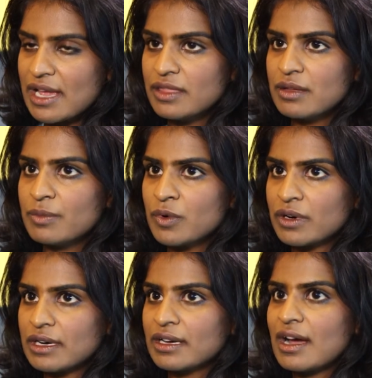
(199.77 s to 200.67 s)
and the
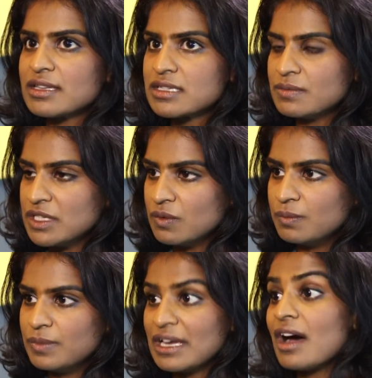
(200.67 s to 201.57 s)
more accustomed you
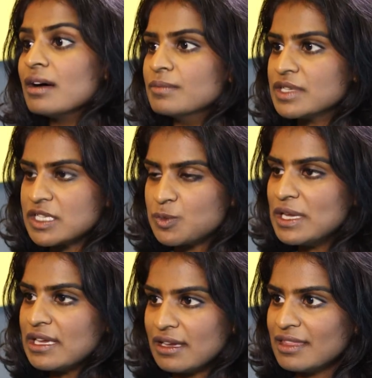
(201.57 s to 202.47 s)
become to
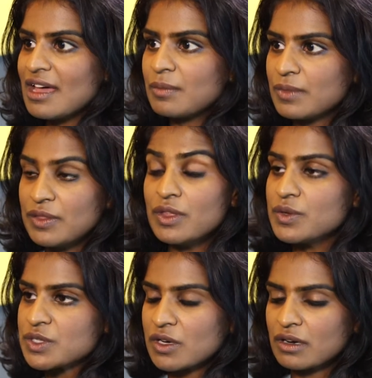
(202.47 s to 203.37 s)
speaking in
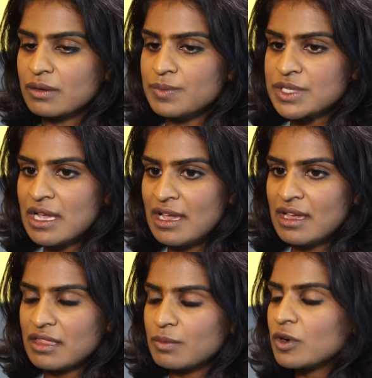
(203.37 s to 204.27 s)
those terms,
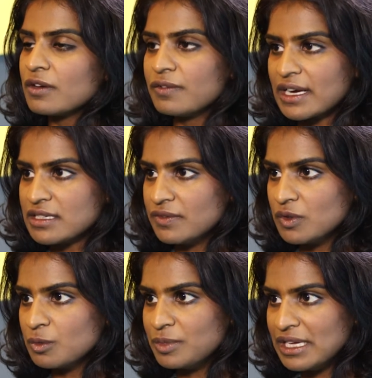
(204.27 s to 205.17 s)
the more effective
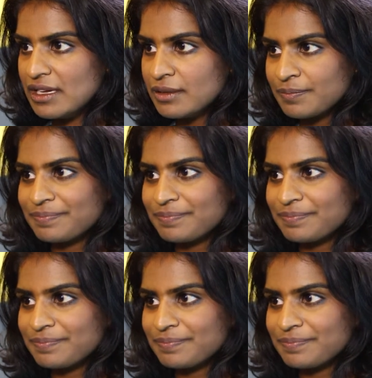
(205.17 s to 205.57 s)
you'll be.